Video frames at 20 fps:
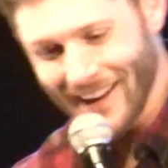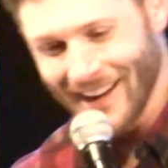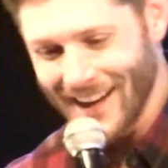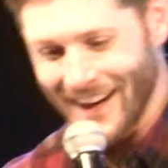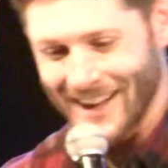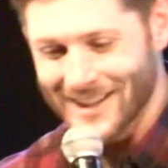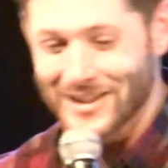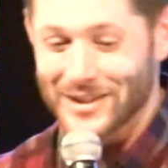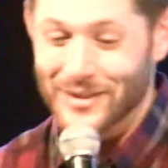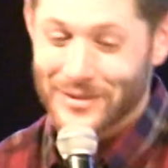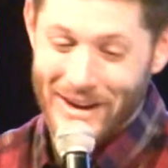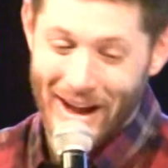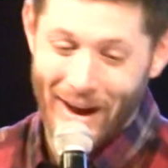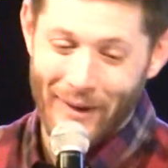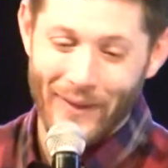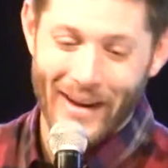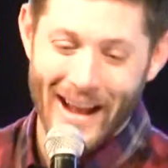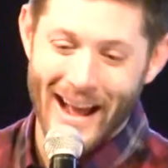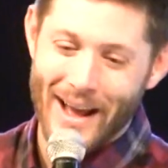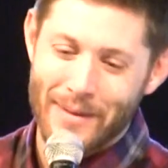And so
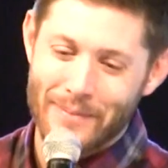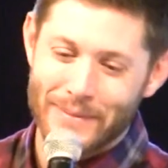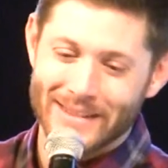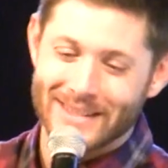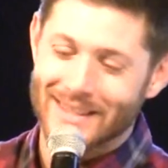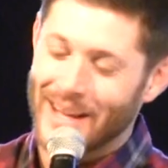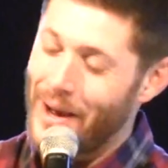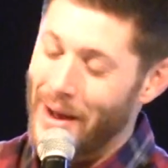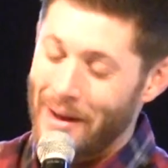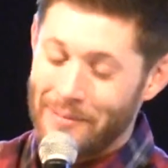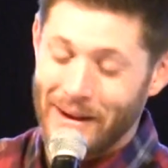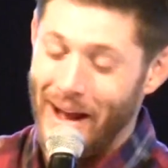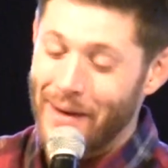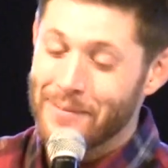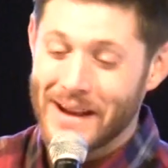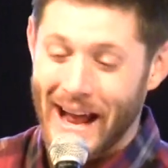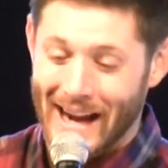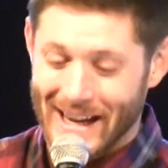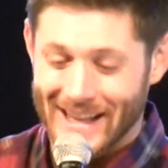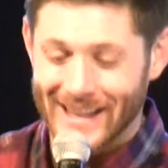now what happens,
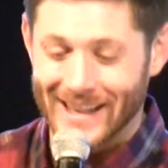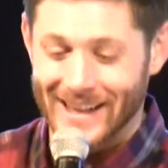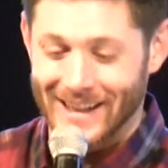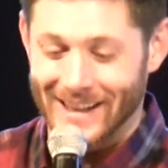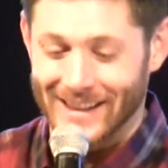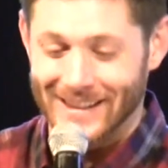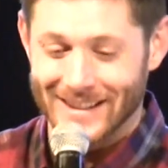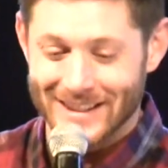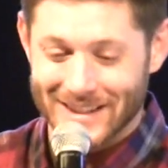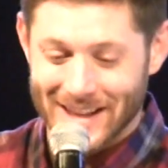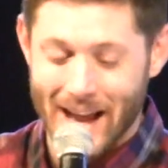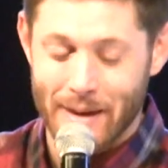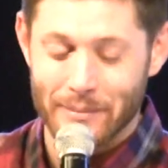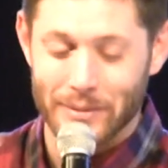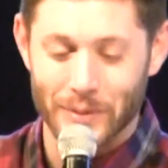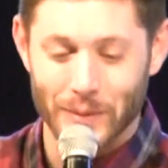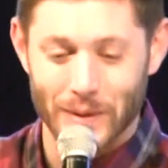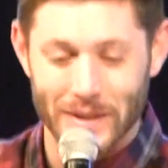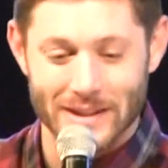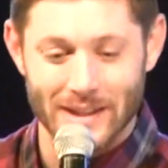I'm not kidding, this
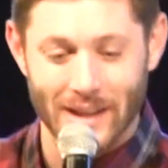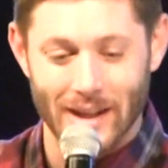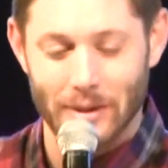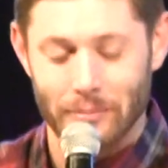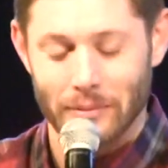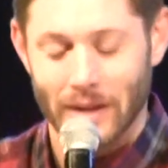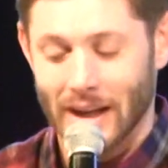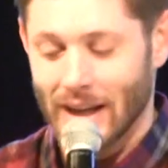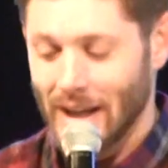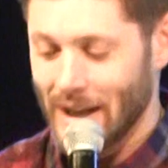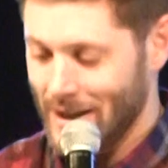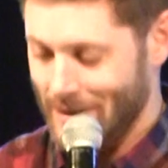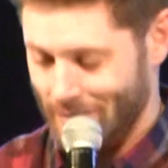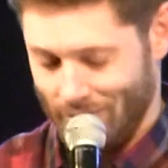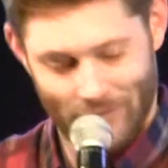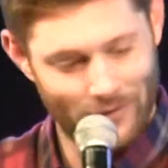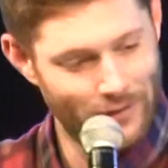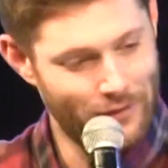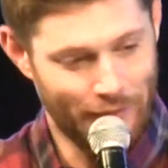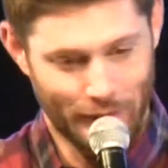happened one time.
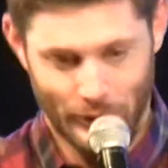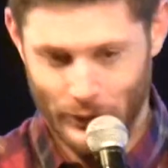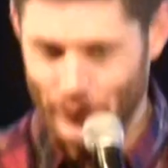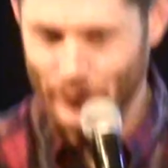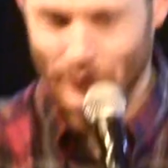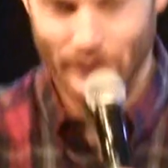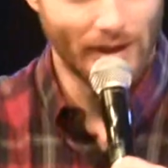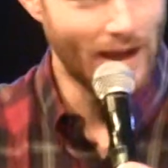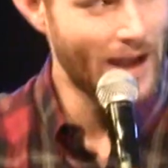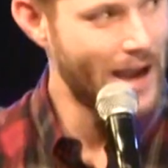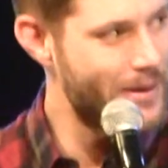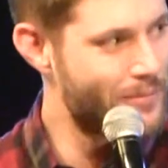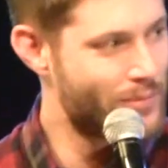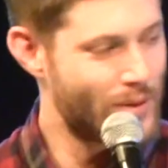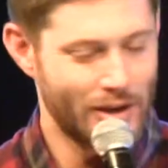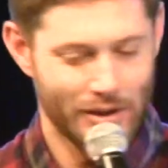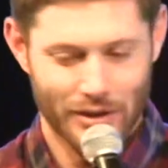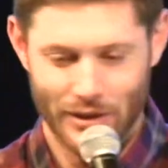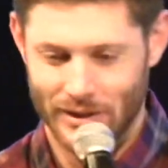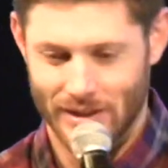Full high
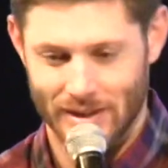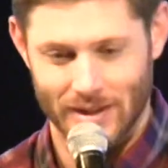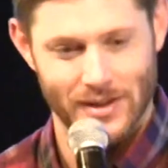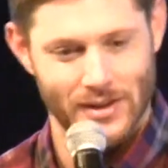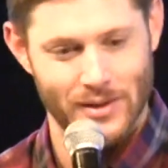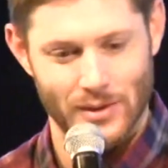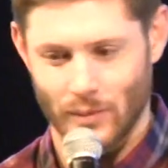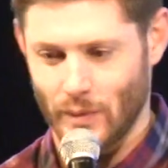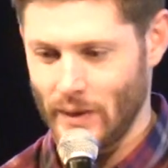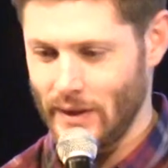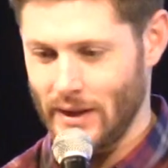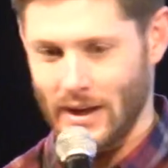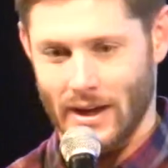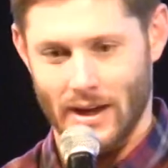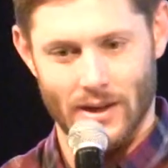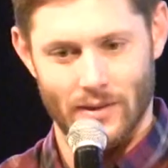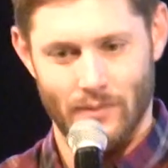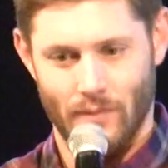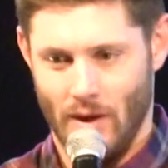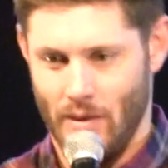pressure system with like
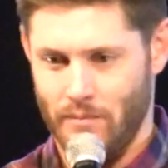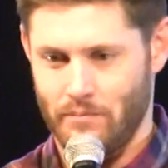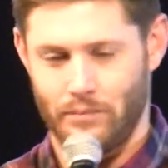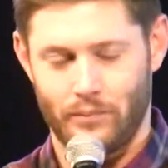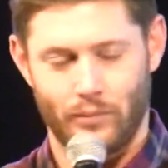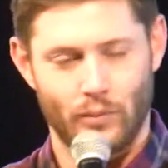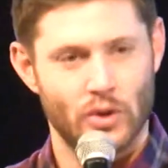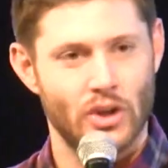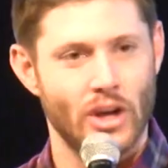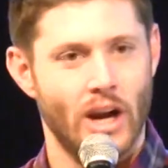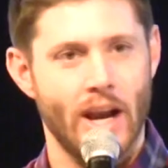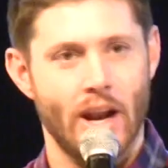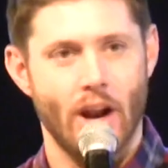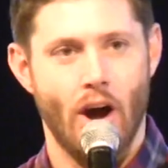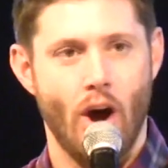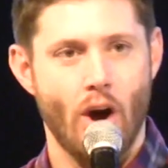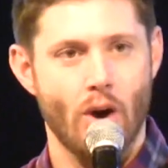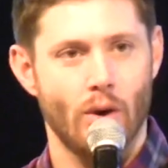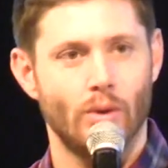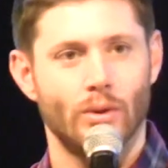a giant
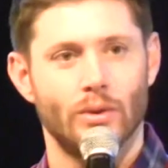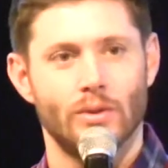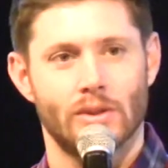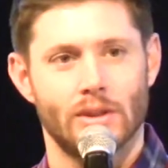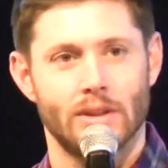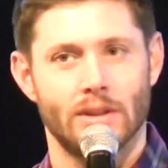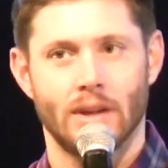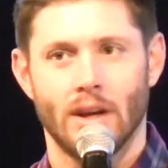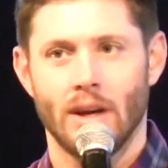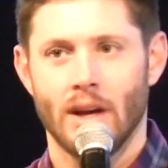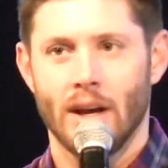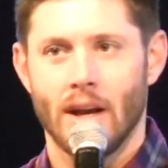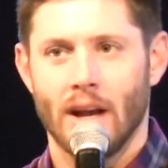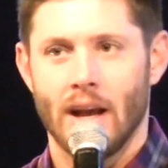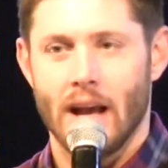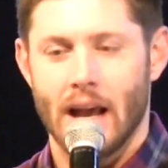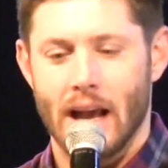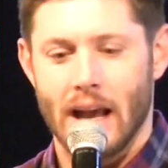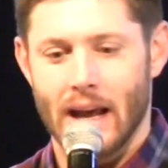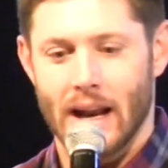hose,
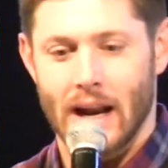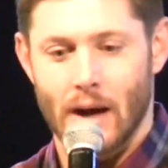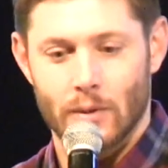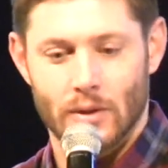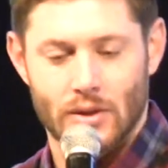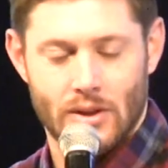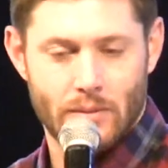and I was